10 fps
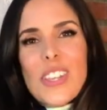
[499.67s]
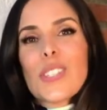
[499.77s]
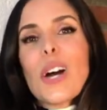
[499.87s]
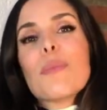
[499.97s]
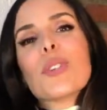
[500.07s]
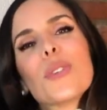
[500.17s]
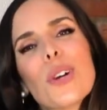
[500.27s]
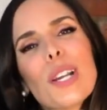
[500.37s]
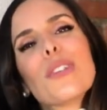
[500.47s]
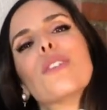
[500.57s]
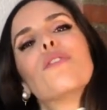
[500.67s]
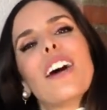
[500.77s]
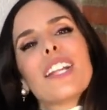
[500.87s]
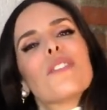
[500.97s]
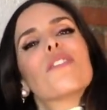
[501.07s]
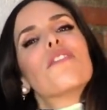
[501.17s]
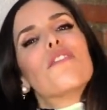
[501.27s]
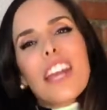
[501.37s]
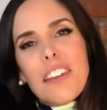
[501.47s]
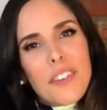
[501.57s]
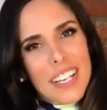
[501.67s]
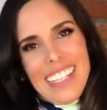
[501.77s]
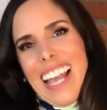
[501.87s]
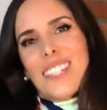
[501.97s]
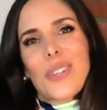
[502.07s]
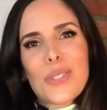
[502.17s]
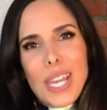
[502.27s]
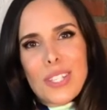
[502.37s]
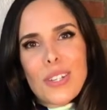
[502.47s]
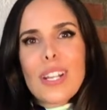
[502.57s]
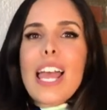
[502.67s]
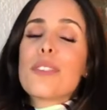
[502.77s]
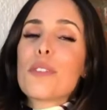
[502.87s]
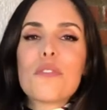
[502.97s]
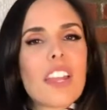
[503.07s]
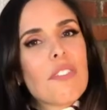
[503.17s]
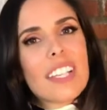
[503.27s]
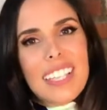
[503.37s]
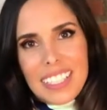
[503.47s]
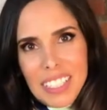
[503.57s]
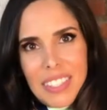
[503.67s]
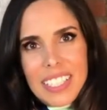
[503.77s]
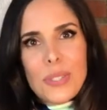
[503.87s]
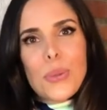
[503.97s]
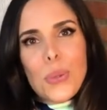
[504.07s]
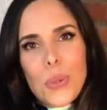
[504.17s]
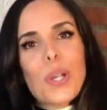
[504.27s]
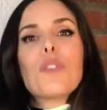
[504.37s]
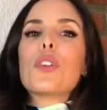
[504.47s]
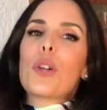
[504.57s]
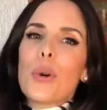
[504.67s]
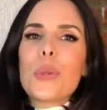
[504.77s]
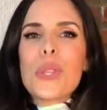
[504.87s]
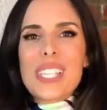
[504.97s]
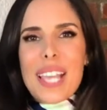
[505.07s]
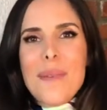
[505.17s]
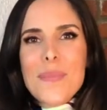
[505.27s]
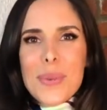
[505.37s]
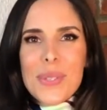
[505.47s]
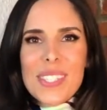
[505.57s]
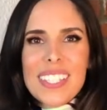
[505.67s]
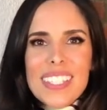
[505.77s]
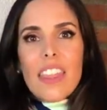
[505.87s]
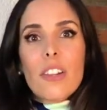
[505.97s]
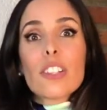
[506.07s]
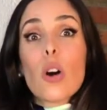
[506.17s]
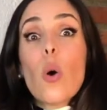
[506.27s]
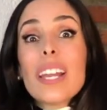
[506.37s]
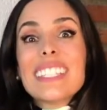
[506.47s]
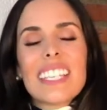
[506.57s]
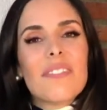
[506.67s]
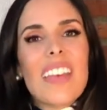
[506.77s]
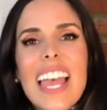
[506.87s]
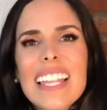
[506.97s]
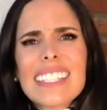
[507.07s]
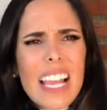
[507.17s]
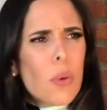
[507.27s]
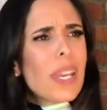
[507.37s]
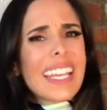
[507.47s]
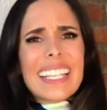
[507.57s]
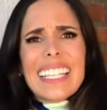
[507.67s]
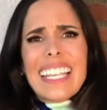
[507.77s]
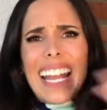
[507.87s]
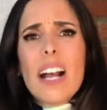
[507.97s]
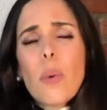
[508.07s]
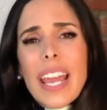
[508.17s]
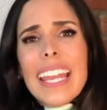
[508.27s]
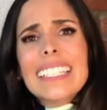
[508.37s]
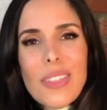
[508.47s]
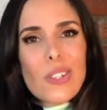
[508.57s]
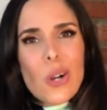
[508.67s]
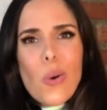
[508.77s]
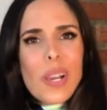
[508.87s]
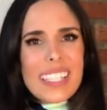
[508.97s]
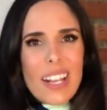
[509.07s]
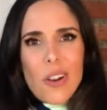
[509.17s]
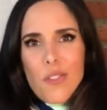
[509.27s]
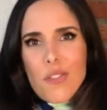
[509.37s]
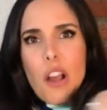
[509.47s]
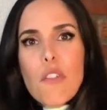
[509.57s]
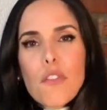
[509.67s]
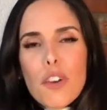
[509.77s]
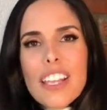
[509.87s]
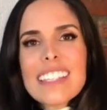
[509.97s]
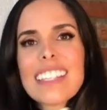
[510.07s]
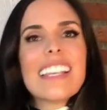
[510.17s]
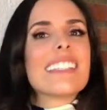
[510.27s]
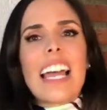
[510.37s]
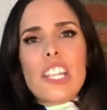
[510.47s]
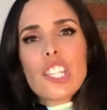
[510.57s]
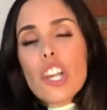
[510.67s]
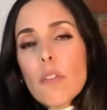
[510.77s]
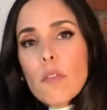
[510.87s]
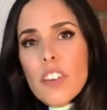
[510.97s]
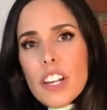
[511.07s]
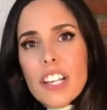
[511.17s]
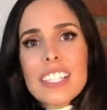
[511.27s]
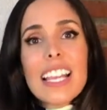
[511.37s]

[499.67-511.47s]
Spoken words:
So I'm sure you'll find your favorite association and your favorite activities to do if you go to this campus. There's always events and weekend getaways. There's always a lot of conferences and job fairs.